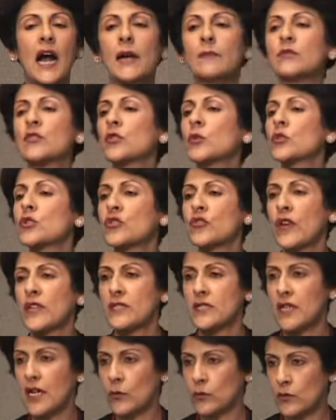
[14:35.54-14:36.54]
I'm so
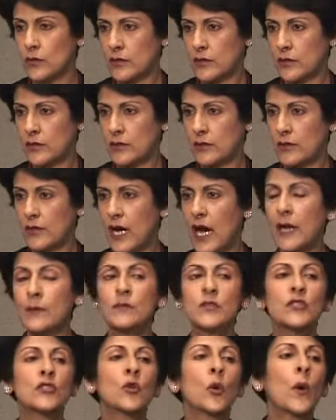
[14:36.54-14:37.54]
stressed out. I'm
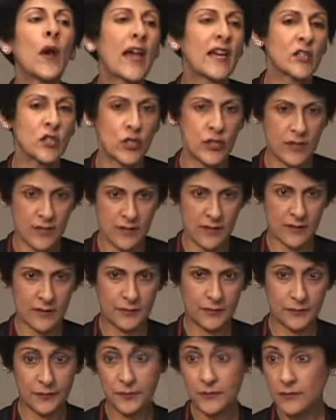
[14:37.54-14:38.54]
so anxious.
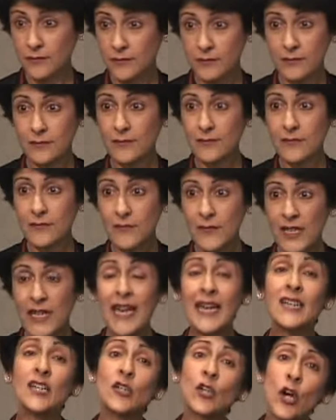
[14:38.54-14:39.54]

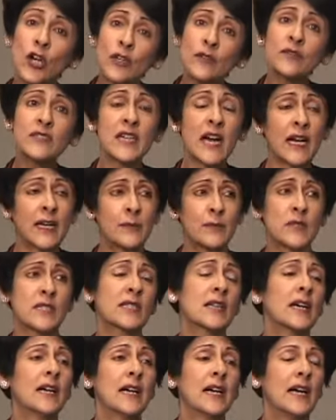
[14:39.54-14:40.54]
And a lot of times,
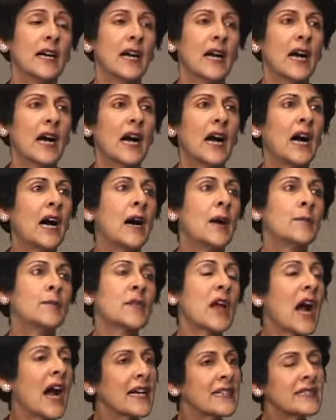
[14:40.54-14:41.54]
um,
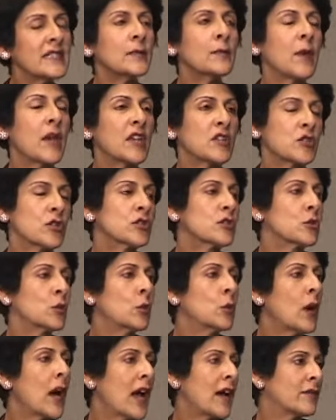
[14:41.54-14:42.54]
I see patients
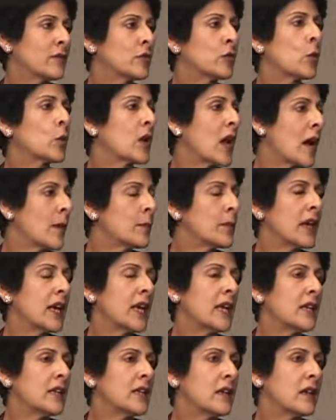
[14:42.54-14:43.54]
who have grown up
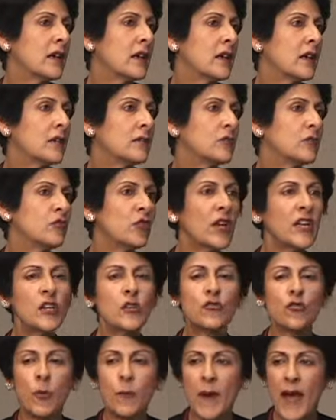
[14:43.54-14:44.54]
in uh, really
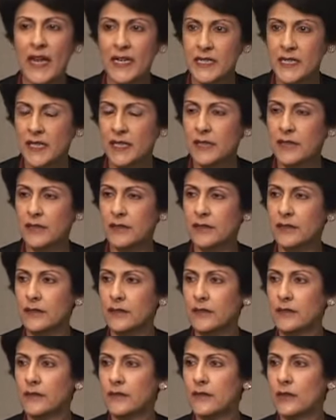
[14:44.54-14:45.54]
traumatic
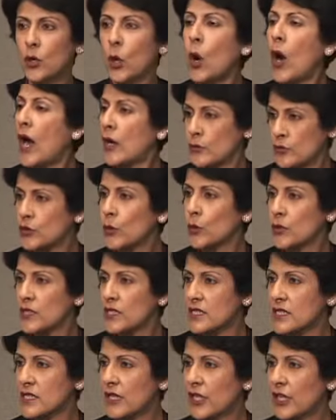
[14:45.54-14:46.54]

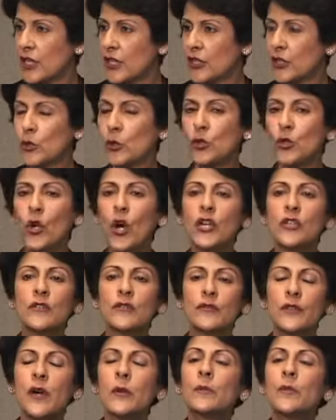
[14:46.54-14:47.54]
households you know, lot
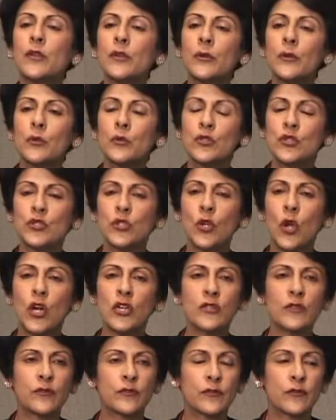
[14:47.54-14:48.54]
of abuse,
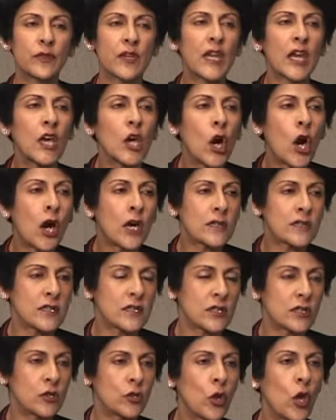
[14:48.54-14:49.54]
lot of
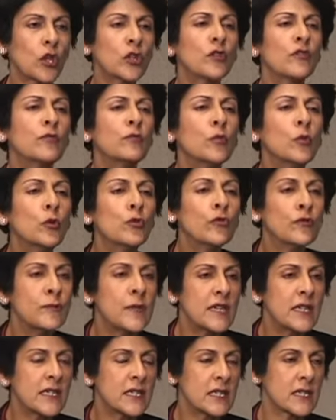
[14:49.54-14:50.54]
chaos, lot of
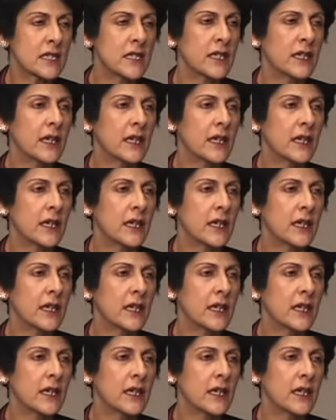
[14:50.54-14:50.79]
movement.